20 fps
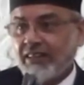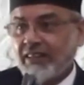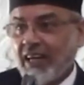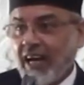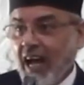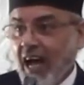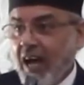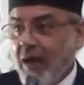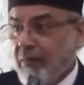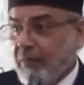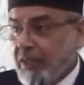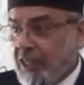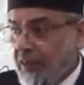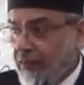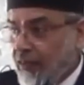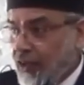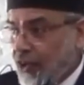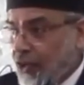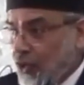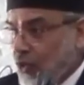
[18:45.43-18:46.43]
that I am
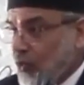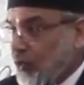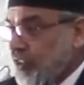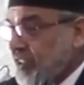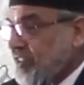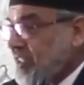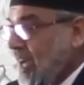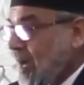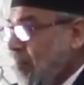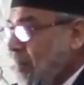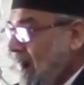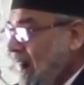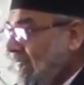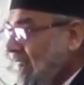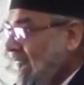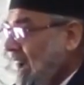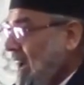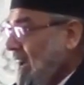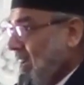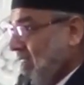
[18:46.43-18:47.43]
giving you this
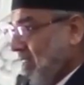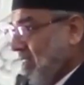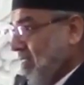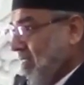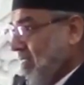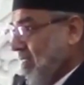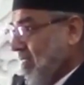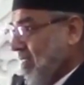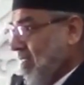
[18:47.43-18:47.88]
amana,